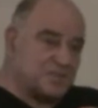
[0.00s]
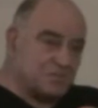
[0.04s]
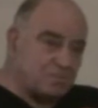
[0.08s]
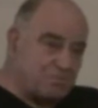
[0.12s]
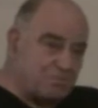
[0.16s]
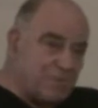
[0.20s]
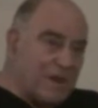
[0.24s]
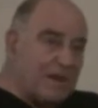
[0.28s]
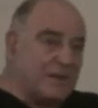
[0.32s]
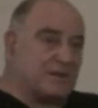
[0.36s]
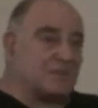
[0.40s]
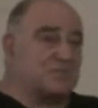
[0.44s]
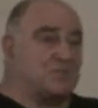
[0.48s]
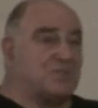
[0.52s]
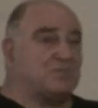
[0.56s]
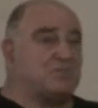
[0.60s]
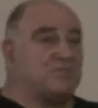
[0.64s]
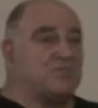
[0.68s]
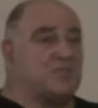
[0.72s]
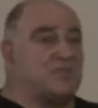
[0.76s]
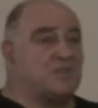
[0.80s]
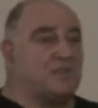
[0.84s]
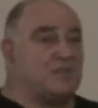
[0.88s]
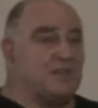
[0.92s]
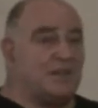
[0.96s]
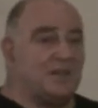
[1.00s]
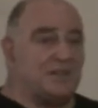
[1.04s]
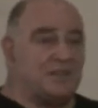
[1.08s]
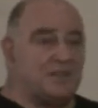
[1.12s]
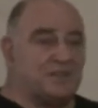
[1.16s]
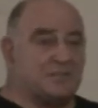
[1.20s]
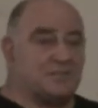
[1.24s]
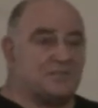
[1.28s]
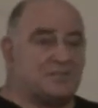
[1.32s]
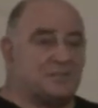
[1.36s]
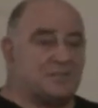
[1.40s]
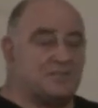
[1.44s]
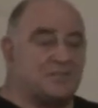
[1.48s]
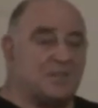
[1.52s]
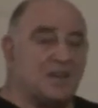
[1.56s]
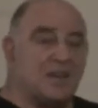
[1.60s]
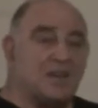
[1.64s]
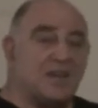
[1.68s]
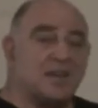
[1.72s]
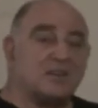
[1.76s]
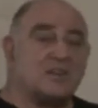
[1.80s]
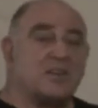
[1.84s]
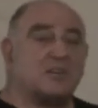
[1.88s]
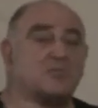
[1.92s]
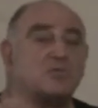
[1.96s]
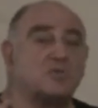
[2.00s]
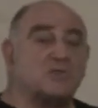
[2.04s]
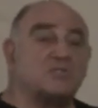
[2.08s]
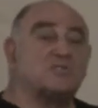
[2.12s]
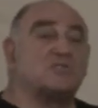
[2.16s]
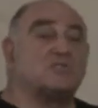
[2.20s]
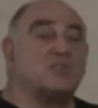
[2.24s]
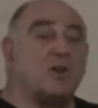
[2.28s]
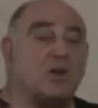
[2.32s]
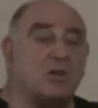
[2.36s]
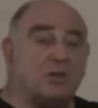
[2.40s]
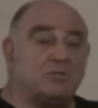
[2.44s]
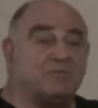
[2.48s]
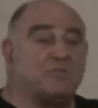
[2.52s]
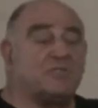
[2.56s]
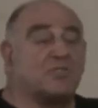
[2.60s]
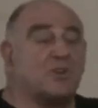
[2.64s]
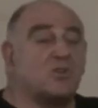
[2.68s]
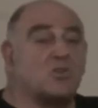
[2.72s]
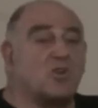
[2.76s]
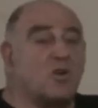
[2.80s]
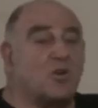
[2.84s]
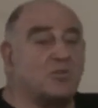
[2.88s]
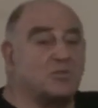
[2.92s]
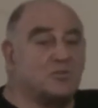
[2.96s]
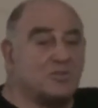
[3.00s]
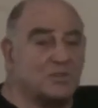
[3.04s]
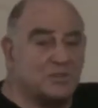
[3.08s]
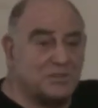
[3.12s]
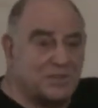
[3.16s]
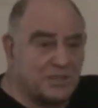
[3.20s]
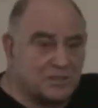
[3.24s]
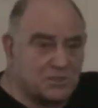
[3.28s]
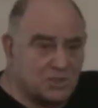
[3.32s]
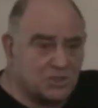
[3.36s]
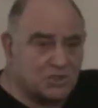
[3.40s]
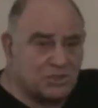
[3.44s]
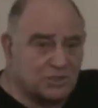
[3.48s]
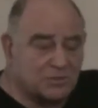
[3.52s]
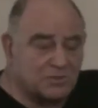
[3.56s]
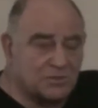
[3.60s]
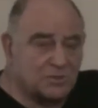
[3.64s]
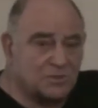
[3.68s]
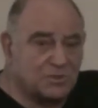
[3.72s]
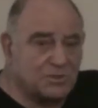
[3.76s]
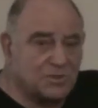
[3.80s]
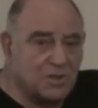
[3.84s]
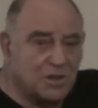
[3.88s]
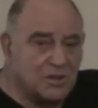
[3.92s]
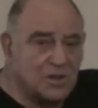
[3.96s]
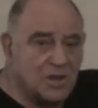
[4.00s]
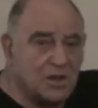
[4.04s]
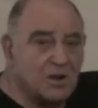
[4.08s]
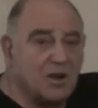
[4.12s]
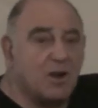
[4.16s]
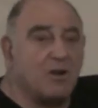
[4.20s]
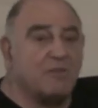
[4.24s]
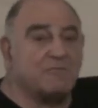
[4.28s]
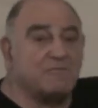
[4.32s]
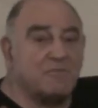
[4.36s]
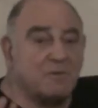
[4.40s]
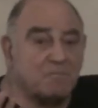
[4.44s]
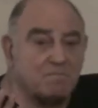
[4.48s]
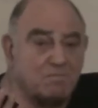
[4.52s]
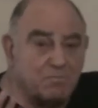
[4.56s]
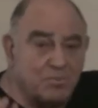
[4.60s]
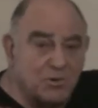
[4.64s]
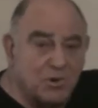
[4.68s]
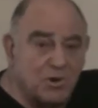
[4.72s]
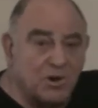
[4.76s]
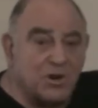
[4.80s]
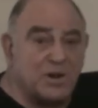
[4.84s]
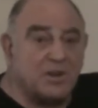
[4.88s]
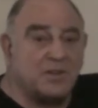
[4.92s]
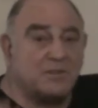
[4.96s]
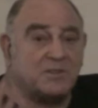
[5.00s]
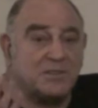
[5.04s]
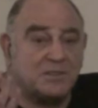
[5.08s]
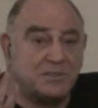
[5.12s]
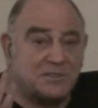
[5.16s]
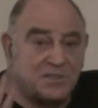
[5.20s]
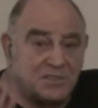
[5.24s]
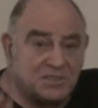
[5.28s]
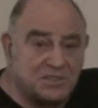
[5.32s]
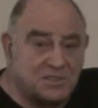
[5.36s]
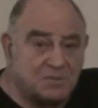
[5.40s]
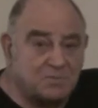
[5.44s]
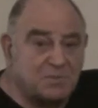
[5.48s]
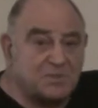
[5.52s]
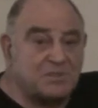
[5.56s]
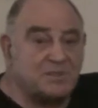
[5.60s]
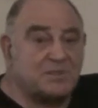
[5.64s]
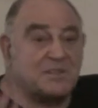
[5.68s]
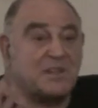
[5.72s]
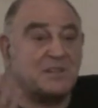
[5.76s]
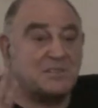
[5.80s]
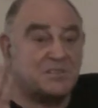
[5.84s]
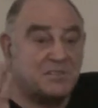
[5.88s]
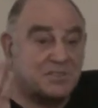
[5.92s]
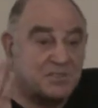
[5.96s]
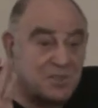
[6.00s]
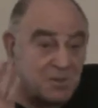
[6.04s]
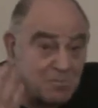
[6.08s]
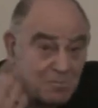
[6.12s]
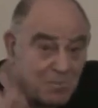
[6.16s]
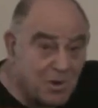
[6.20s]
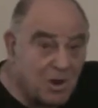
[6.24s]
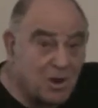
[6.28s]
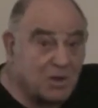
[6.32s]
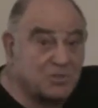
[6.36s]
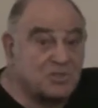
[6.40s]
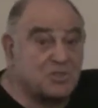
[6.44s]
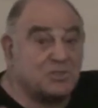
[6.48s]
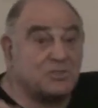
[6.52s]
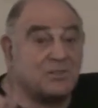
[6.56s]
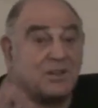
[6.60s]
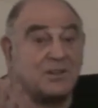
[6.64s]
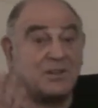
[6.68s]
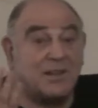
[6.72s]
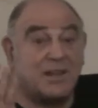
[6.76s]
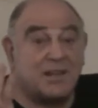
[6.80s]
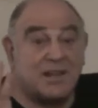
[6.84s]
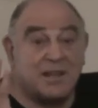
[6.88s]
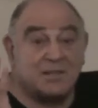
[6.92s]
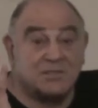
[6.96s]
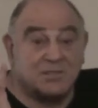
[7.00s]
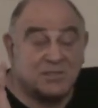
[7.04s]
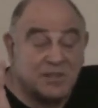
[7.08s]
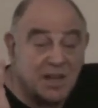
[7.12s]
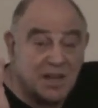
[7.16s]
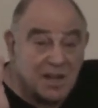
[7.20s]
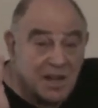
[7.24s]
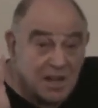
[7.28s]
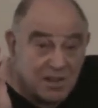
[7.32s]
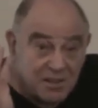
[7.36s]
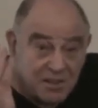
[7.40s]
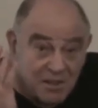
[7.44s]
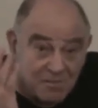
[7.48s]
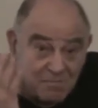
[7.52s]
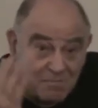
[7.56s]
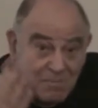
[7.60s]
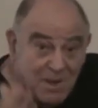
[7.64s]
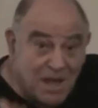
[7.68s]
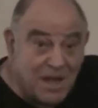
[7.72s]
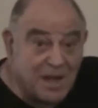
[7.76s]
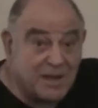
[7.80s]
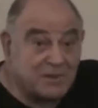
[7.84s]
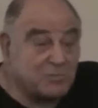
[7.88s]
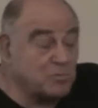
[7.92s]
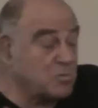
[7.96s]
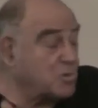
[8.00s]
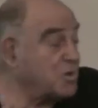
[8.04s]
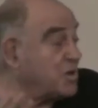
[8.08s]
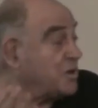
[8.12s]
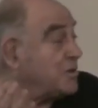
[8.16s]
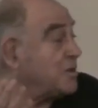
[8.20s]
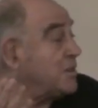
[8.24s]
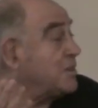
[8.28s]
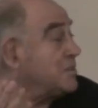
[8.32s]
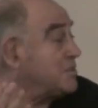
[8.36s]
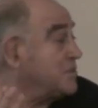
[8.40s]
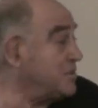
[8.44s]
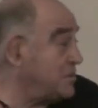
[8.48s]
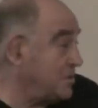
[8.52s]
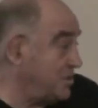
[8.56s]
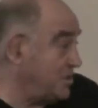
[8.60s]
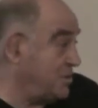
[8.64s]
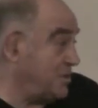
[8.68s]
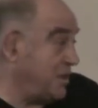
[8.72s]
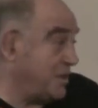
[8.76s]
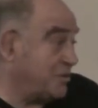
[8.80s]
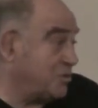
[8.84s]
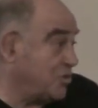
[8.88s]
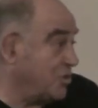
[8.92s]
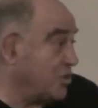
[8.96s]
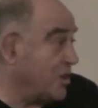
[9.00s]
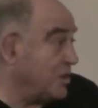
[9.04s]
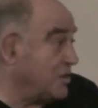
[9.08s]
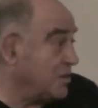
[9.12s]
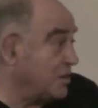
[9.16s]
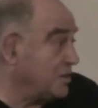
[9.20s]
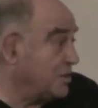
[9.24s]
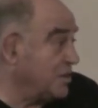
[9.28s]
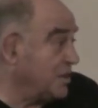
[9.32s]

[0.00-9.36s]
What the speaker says: this pact of the elites can resolve the contradictions of the poor, the dispossessed, the marginalized, the mine workers, etc.